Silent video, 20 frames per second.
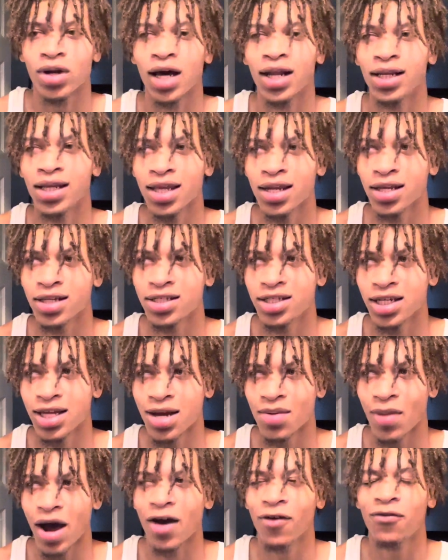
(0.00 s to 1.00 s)
I leave the
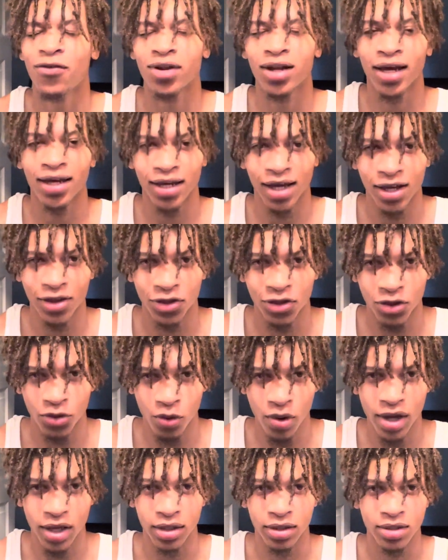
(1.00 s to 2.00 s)
gym, I feel like a
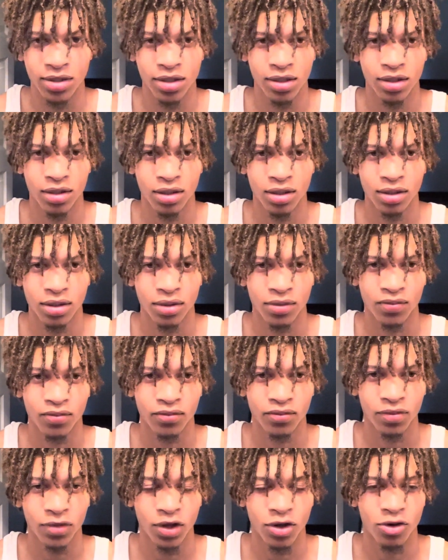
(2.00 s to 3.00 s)
threat.
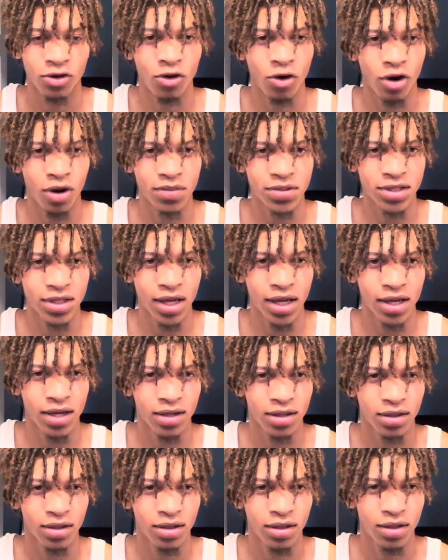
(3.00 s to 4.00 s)
You know what I'm
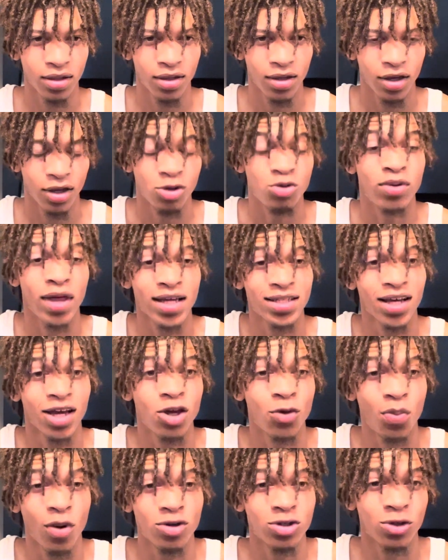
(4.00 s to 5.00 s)
saying? That's how you're
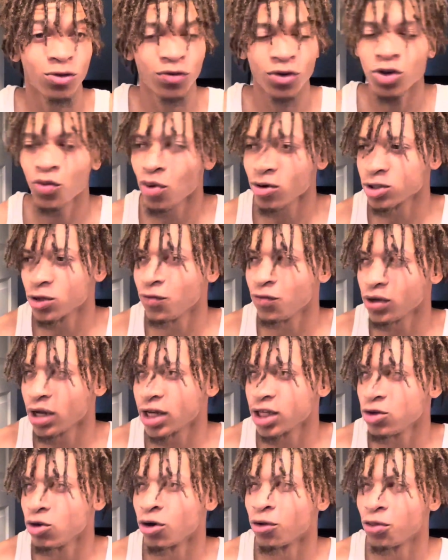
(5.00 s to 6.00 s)
supposed to feel. You're supposed to feel
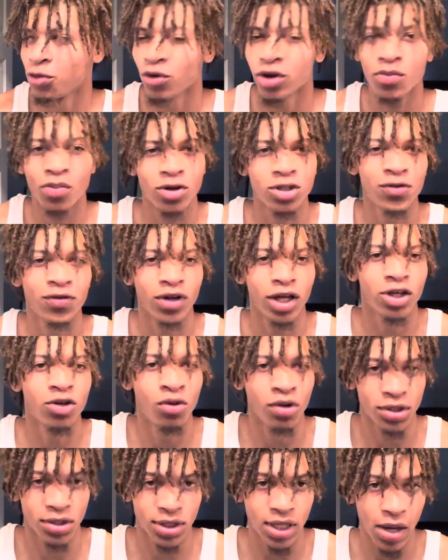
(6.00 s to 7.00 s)
like you're a threat. You're supposed to feel like you're
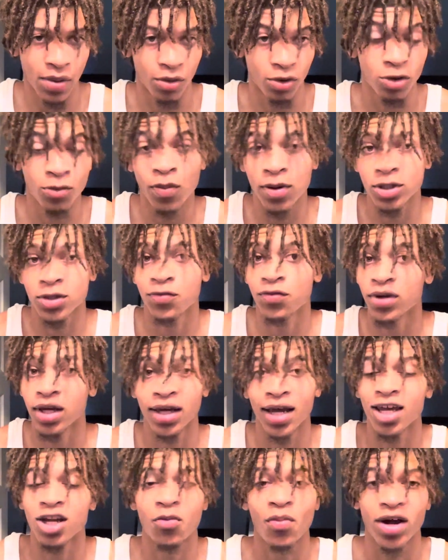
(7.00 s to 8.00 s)
unstoppable. You're supposed to feel like
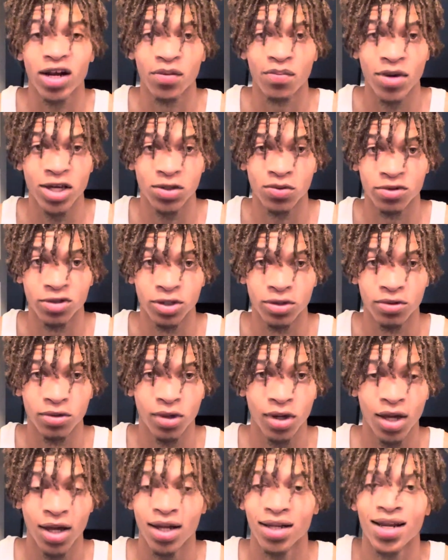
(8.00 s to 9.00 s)
can't nobody mess with you.
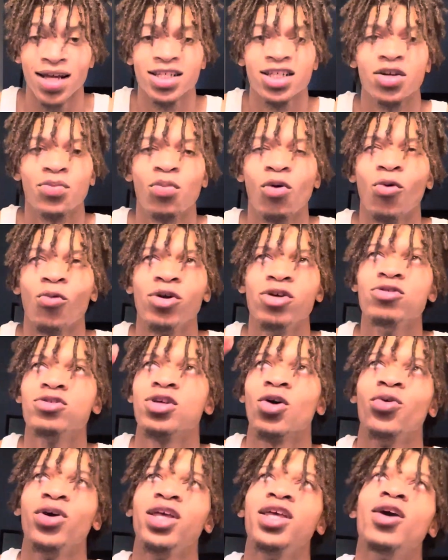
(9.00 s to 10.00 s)
Not to the point where you're
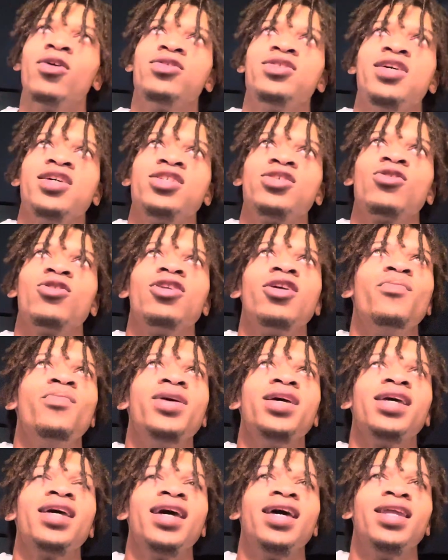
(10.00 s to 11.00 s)
so egotistical and
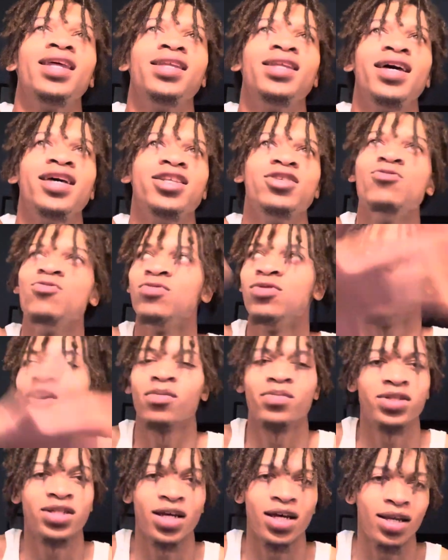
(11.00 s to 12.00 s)
big-headed that you know what I'm
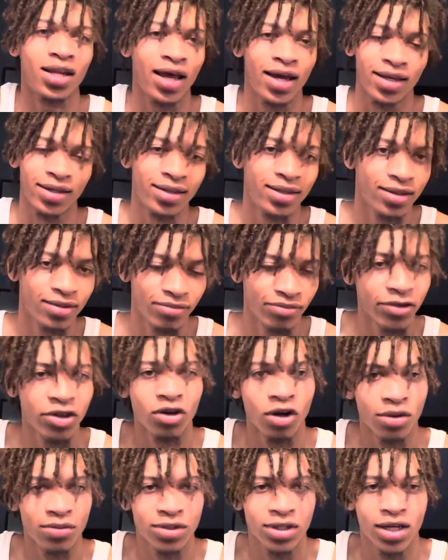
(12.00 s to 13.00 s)
saying? Like, you know
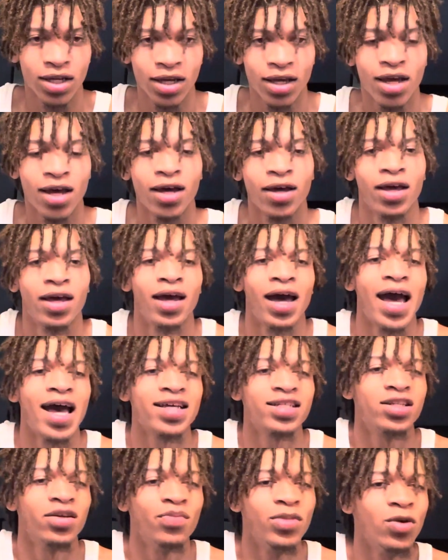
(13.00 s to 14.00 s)
what I'm saying? It has
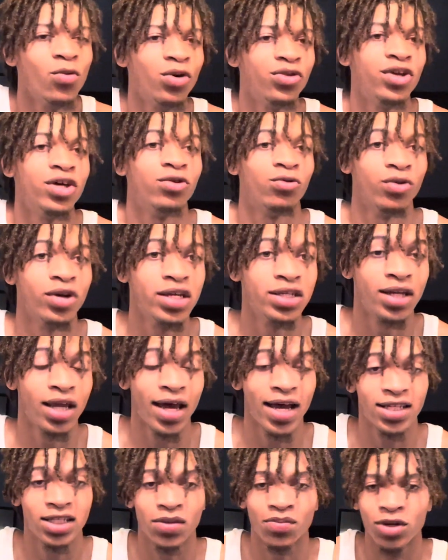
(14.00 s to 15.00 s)
to be within reason. It
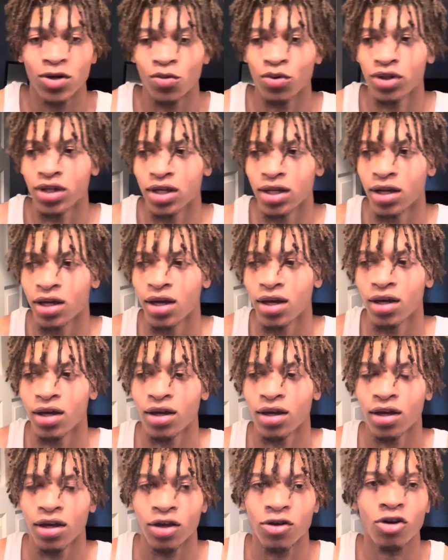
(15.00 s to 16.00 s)
has to be within,
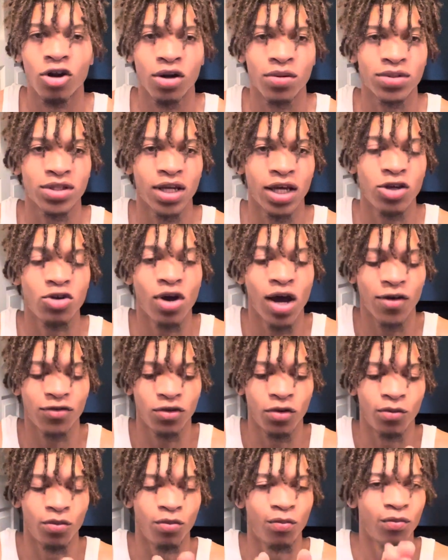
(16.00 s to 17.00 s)
you know what I'm saying? You have
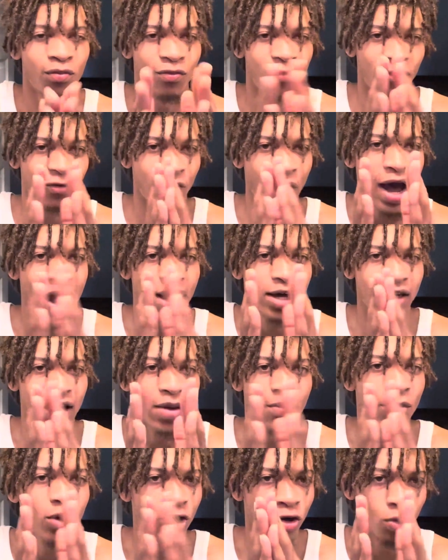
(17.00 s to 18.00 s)
to find that
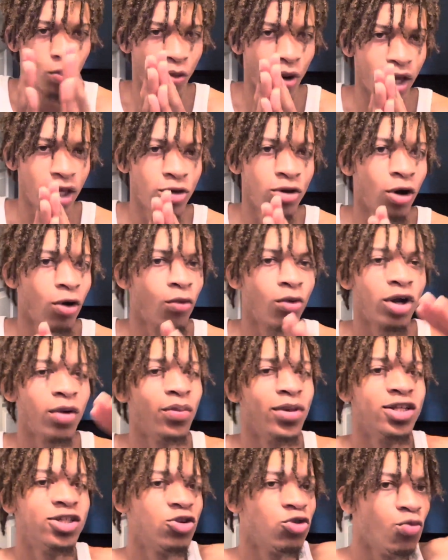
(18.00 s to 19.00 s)
middle way. You don't want to
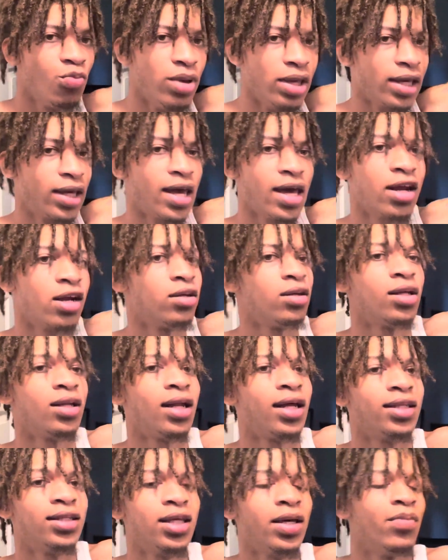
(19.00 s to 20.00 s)
be too big-headed or nothing
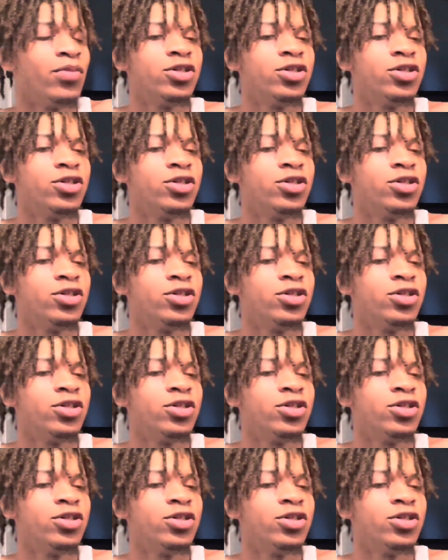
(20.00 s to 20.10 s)
like that.